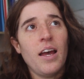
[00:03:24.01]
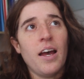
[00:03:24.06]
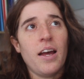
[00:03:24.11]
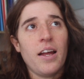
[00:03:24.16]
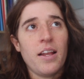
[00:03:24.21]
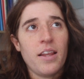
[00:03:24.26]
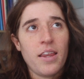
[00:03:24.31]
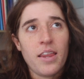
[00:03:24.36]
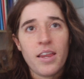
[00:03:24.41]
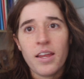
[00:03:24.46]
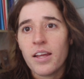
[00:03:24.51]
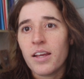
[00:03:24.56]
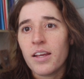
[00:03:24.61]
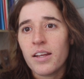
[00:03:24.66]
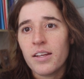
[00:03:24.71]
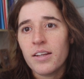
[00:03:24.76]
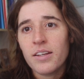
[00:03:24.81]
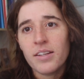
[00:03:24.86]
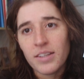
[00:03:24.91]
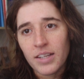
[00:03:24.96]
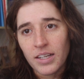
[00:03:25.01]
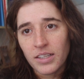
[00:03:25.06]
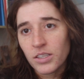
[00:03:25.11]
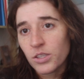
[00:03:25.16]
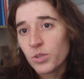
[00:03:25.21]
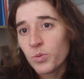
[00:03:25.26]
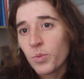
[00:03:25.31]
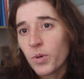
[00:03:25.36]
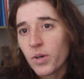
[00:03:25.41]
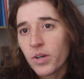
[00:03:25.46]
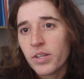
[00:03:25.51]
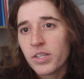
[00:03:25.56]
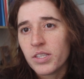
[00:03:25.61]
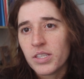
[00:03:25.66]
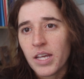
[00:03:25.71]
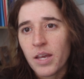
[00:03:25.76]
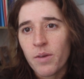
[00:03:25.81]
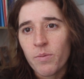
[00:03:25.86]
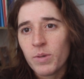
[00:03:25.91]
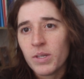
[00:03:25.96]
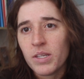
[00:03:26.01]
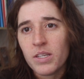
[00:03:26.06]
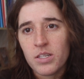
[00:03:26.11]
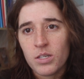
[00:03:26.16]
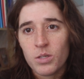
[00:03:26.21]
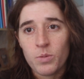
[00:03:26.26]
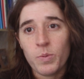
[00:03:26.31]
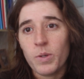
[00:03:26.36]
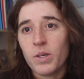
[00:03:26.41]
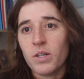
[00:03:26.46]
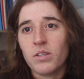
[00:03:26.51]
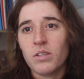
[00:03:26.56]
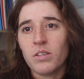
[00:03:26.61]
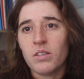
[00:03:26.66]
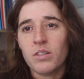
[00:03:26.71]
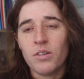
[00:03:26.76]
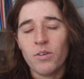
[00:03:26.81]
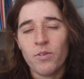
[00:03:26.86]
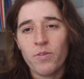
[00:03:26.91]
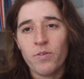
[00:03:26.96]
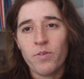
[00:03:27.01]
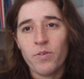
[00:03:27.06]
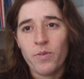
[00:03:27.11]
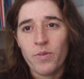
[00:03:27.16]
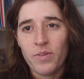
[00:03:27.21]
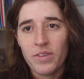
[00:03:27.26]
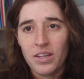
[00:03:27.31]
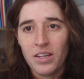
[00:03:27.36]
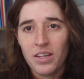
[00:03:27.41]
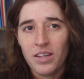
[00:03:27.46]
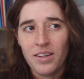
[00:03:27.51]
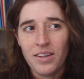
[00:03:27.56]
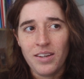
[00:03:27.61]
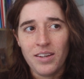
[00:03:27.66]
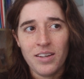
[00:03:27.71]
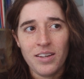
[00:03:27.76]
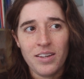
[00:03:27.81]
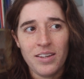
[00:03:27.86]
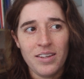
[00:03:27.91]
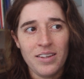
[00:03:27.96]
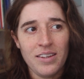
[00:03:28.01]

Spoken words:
and think that is worth saving just because of the